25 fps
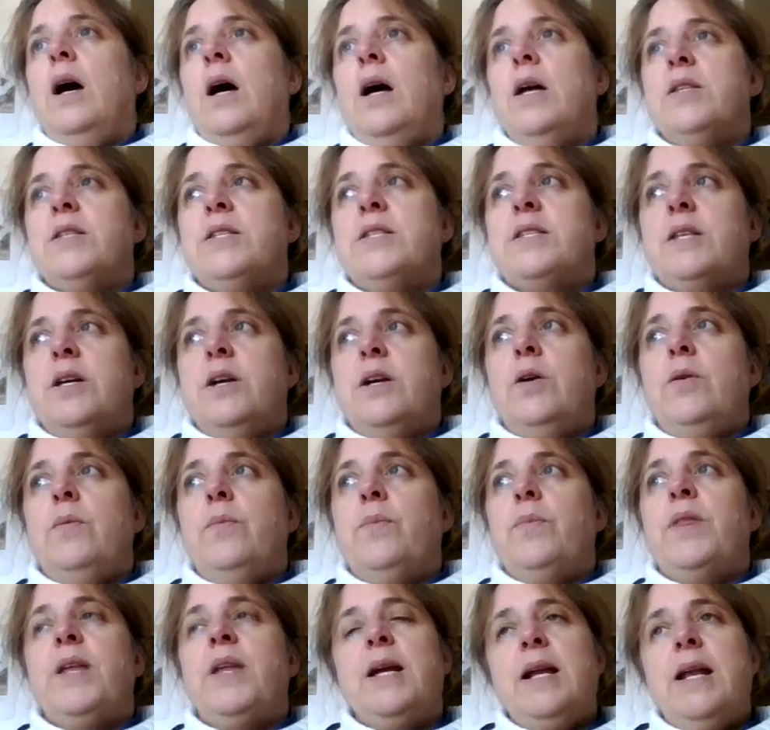And so
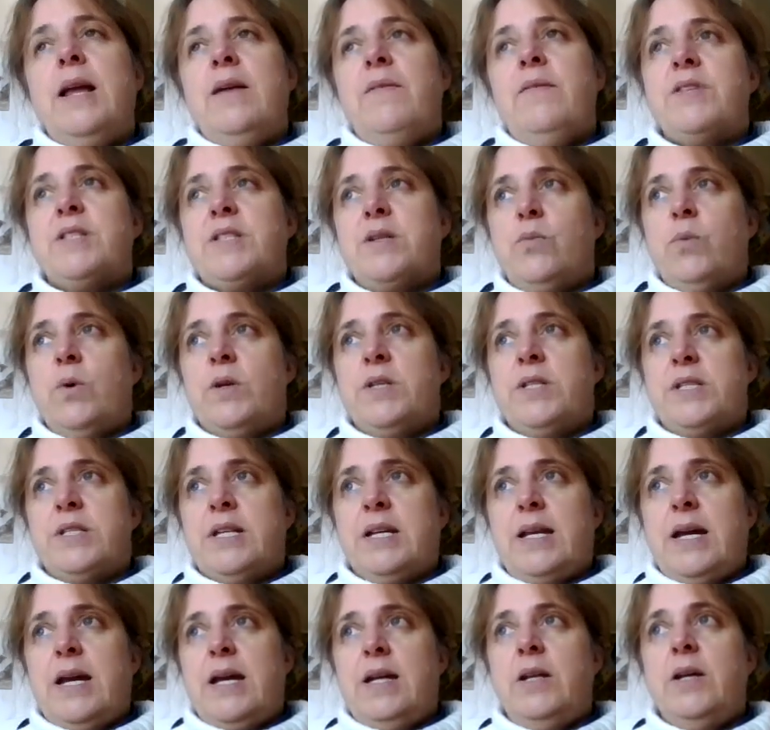the 11s are once
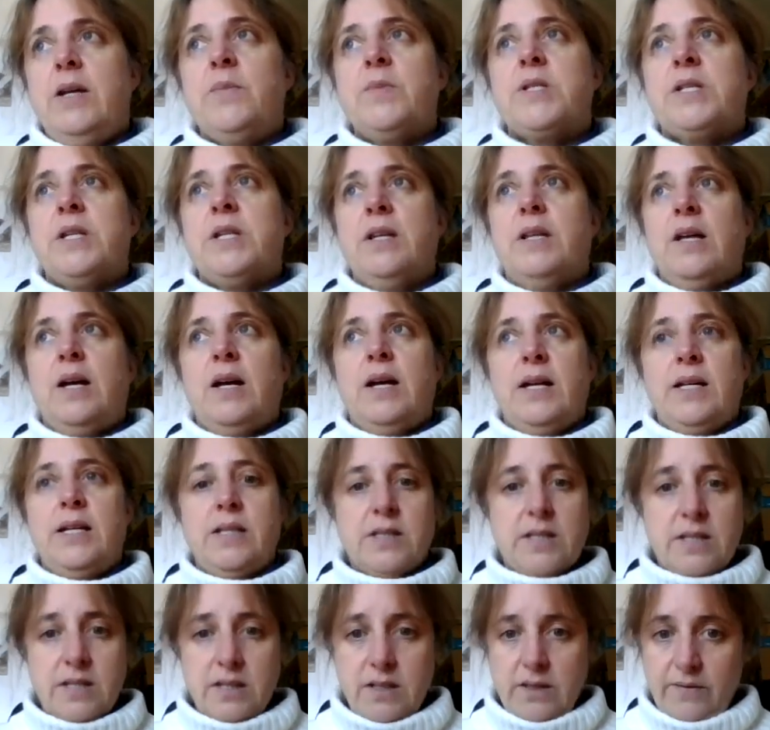again up to
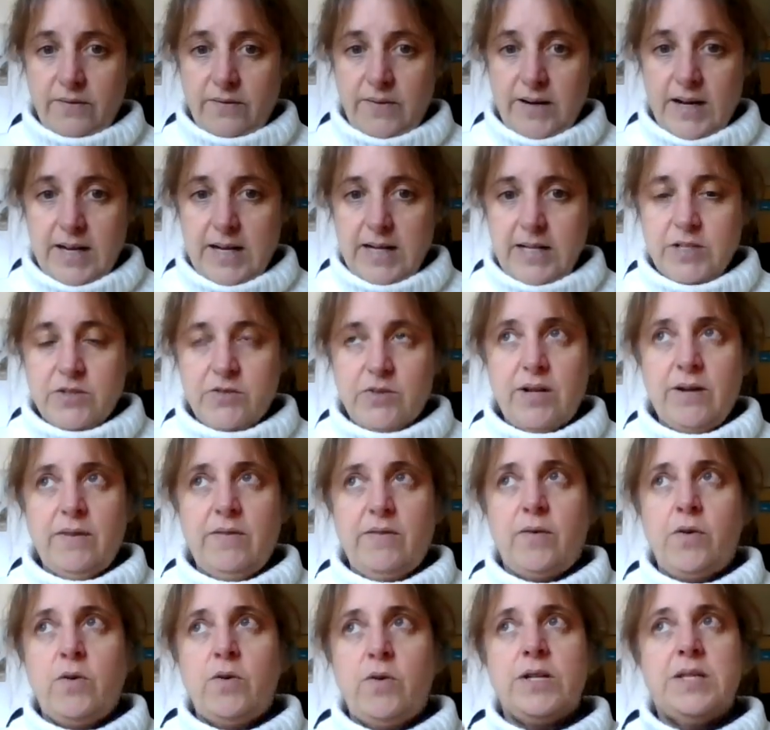9s, fairly
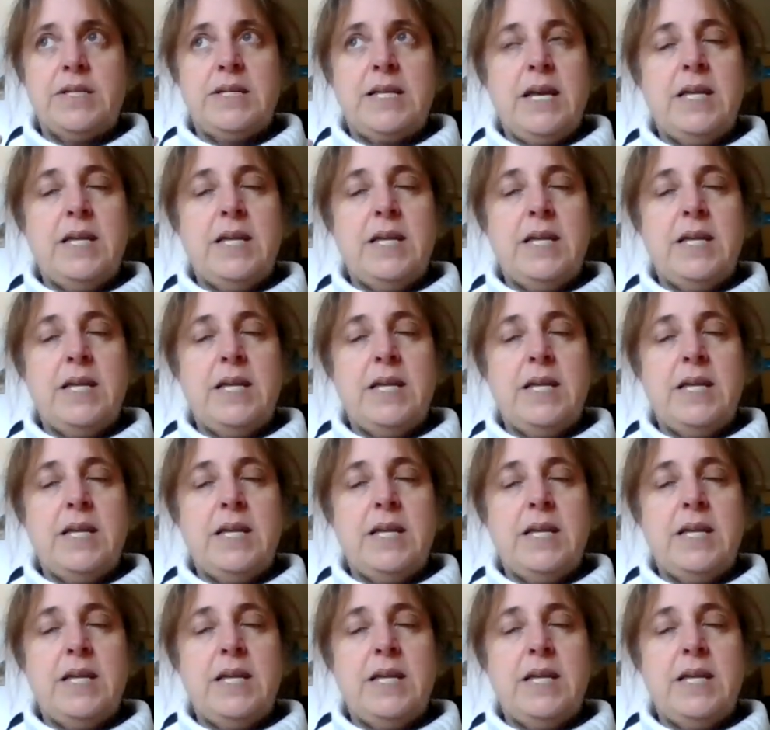straightforward.